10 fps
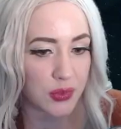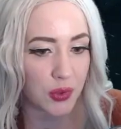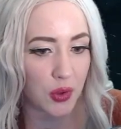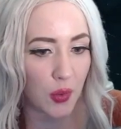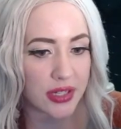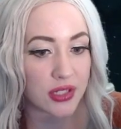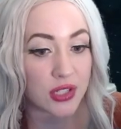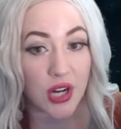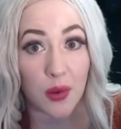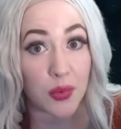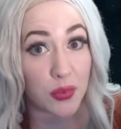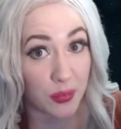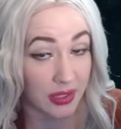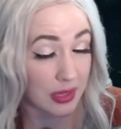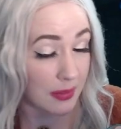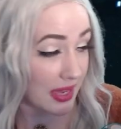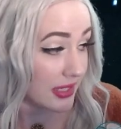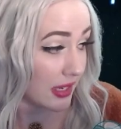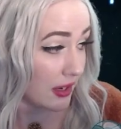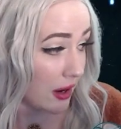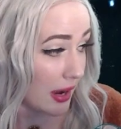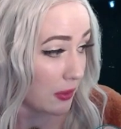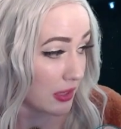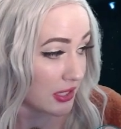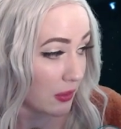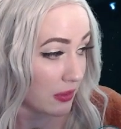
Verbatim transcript: We're going to start with really basic, all right? We're gonna start with